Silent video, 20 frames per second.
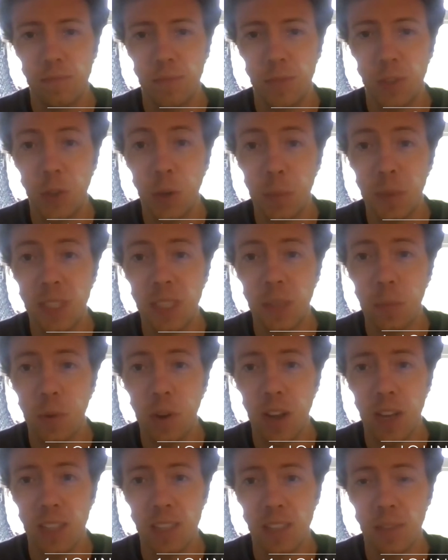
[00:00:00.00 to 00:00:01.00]
Do not be
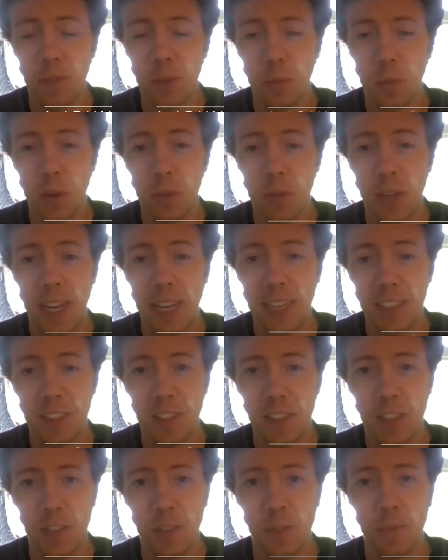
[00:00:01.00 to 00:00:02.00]
surprised if the world
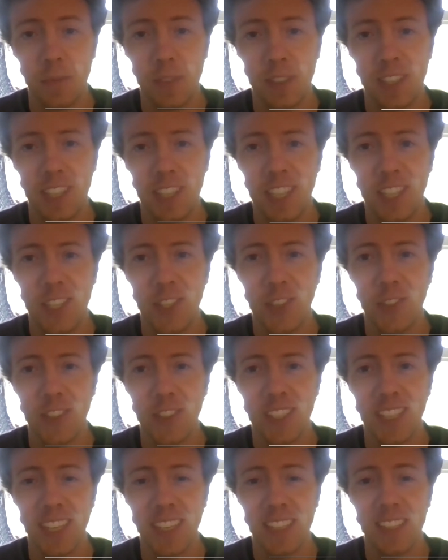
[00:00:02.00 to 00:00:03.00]
hates you, John
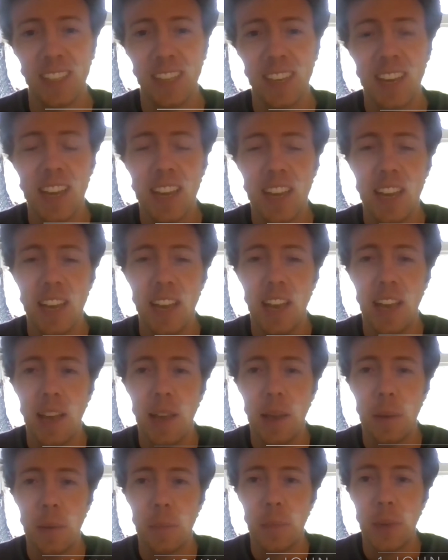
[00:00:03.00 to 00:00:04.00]
says,
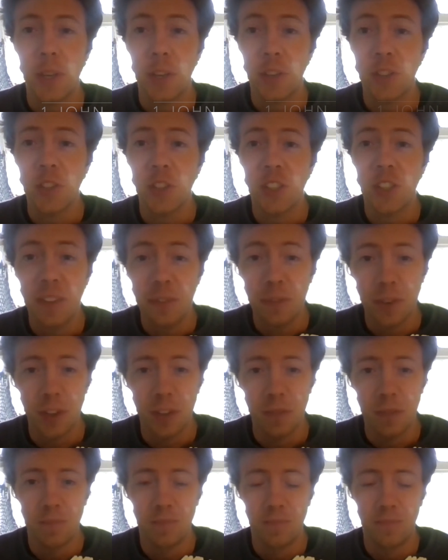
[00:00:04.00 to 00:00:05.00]
because you're
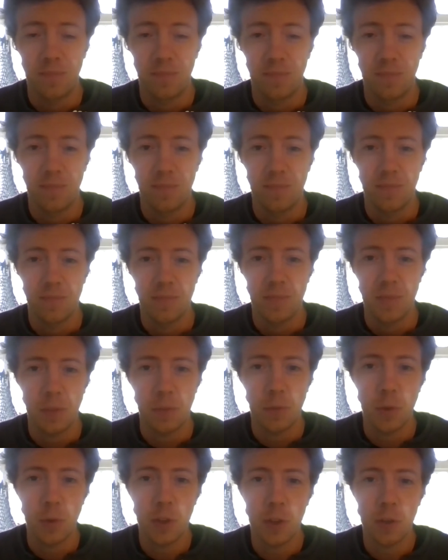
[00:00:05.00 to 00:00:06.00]
different.
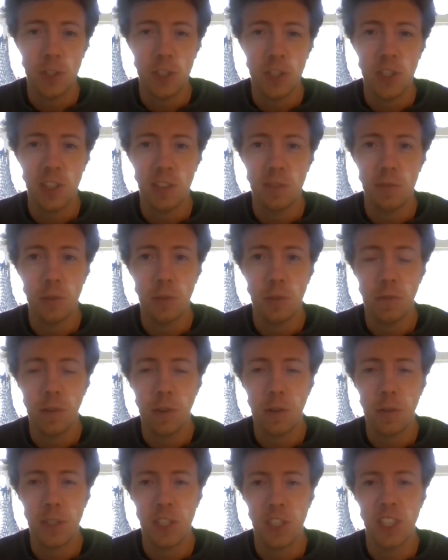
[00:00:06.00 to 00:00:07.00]
If you're a Christian, if you're
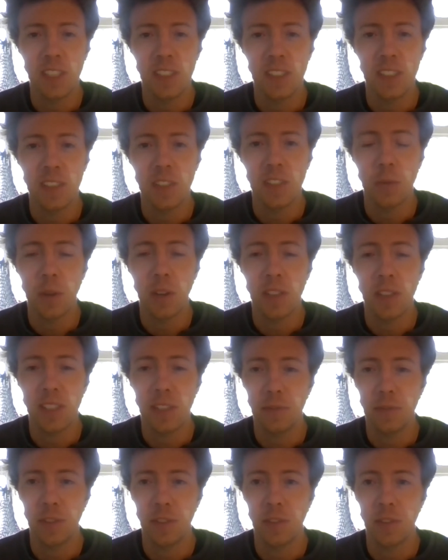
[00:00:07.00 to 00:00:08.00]
following Jesus, you are
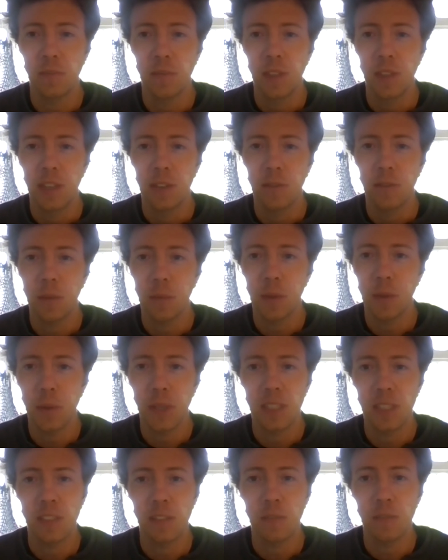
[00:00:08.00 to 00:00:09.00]
different from the
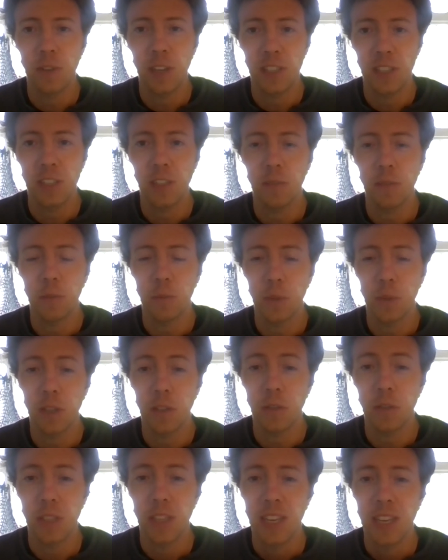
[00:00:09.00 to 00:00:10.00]
rest of the
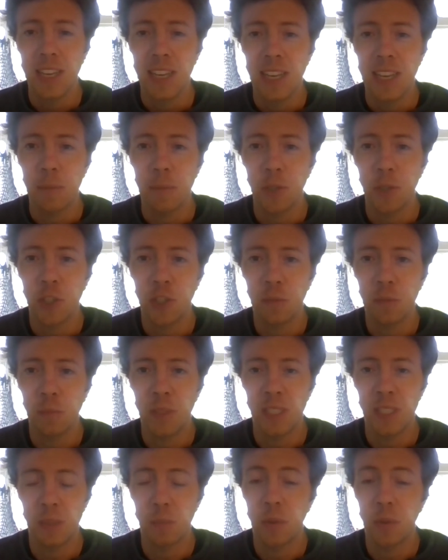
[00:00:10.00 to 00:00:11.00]
world, and we shouldn't
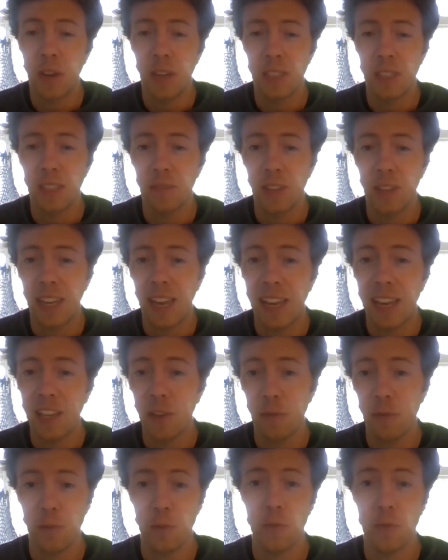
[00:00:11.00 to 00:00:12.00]
be surprised if they hate
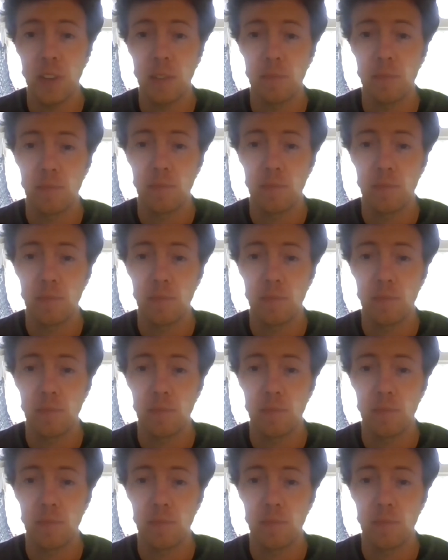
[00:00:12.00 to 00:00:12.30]
you for it.